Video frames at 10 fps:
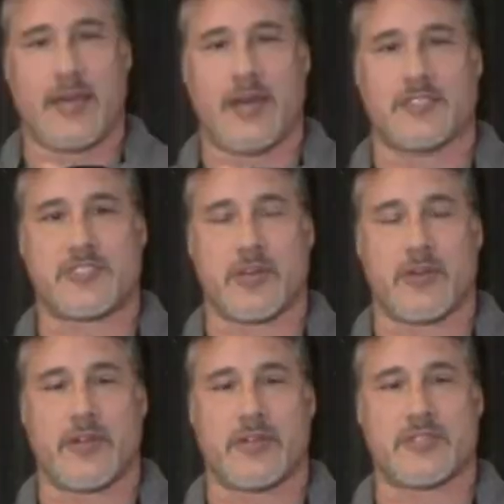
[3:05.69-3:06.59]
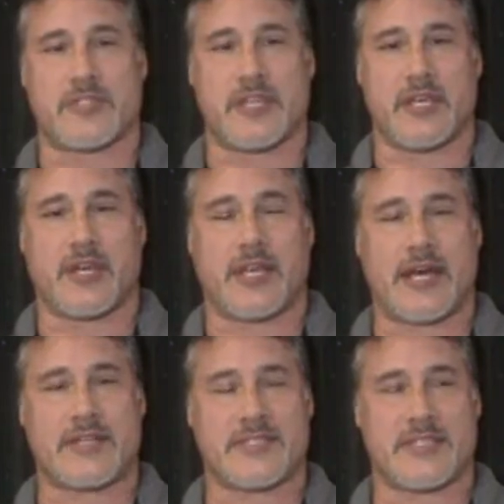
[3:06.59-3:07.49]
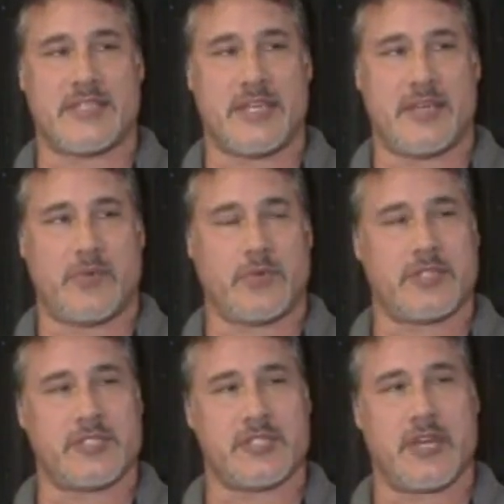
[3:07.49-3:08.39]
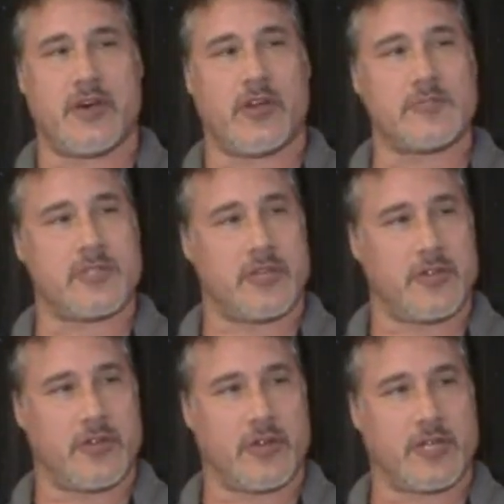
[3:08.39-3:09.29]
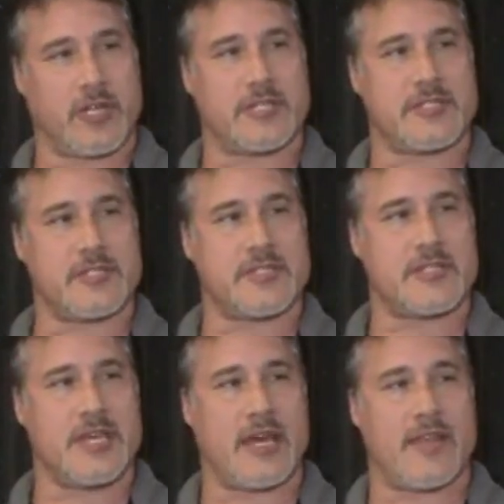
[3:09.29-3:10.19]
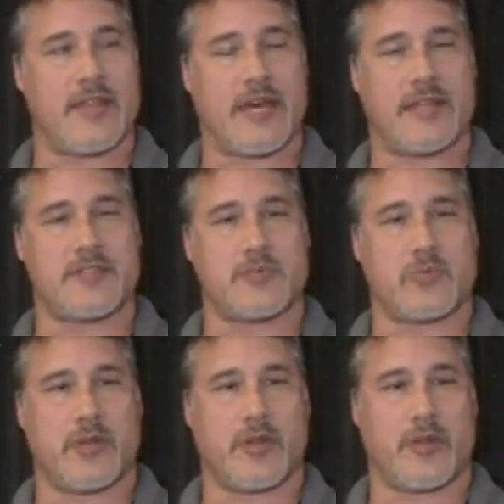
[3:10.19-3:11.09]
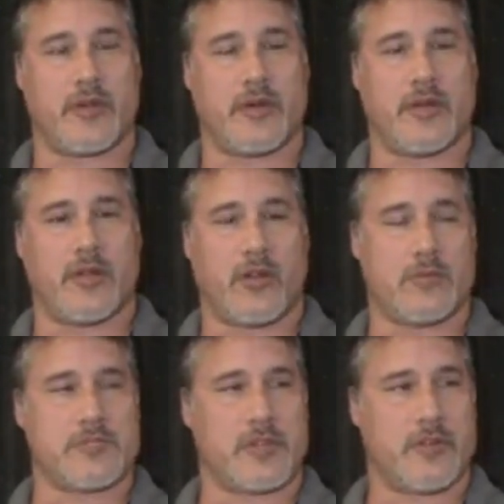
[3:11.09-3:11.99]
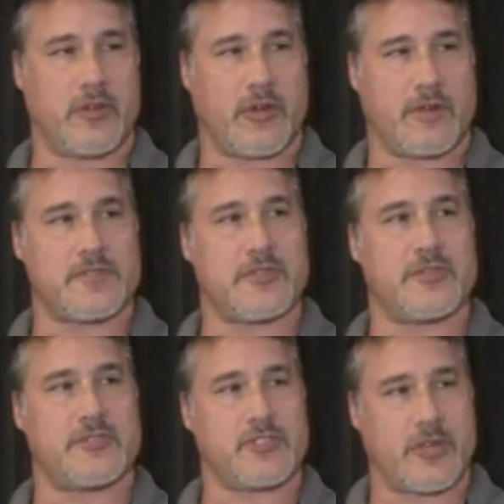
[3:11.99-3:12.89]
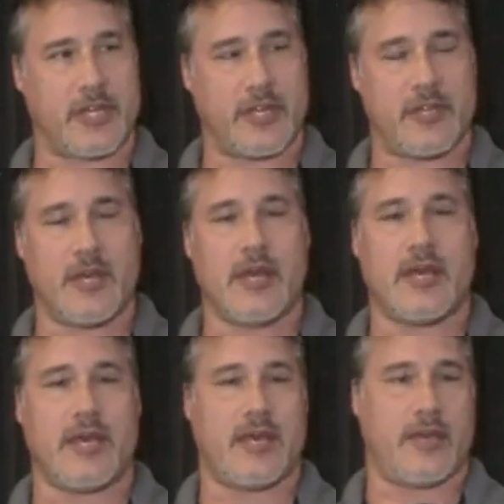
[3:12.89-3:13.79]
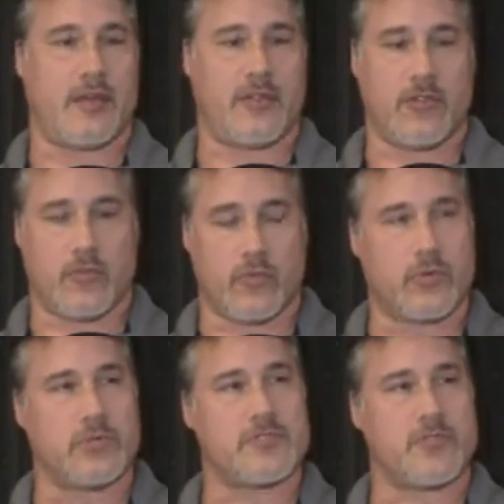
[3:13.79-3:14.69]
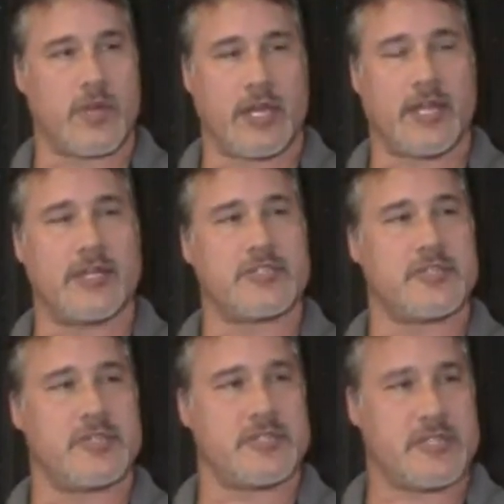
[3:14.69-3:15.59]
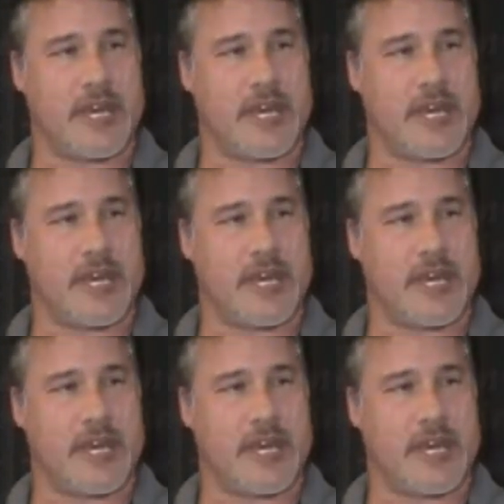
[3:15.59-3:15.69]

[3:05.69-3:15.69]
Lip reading: Yeah, so there's the Class D, which is the unarmed security guard license, and that is where an unarmed security officer is trained in the rules, the regulations,